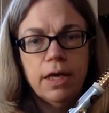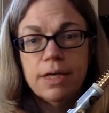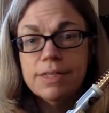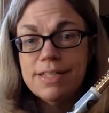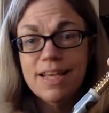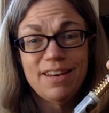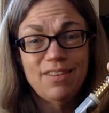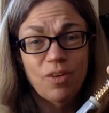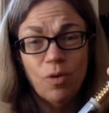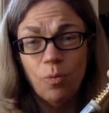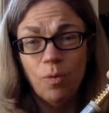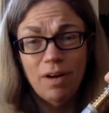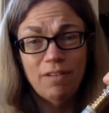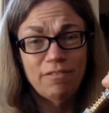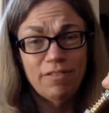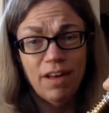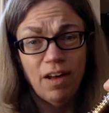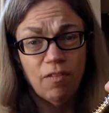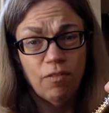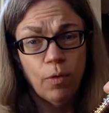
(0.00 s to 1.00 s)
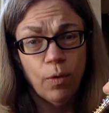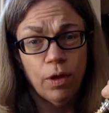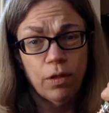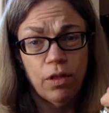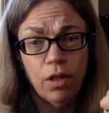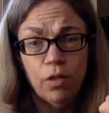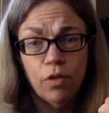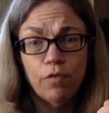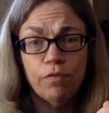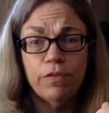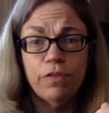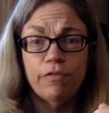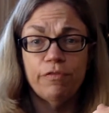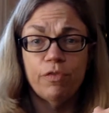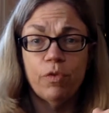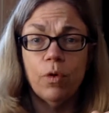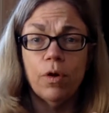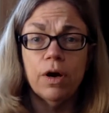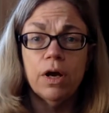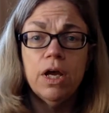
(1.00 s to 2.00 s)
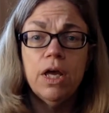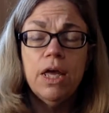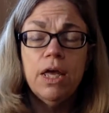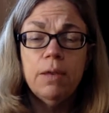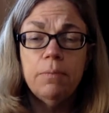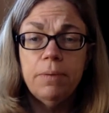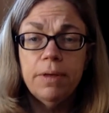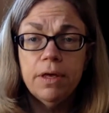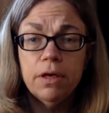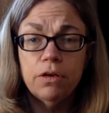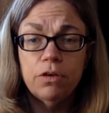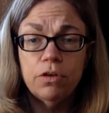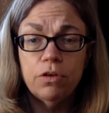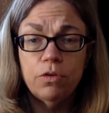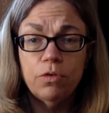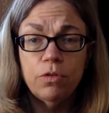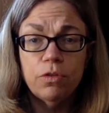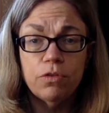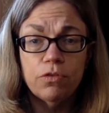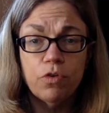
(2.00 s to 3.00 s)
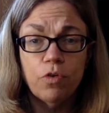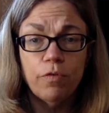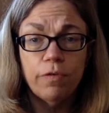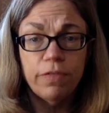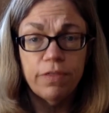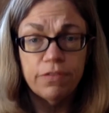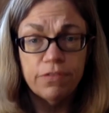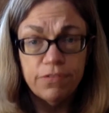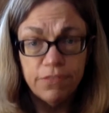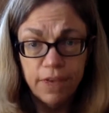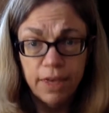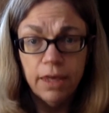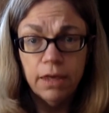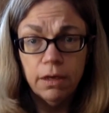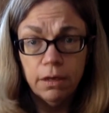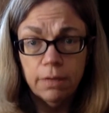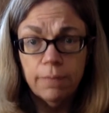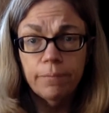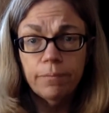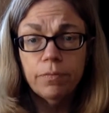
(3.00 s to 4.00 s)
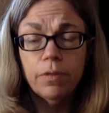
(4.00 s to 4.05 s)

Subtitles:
Because I don't want valve oil all over the floor. It'd be good to do this over the sink.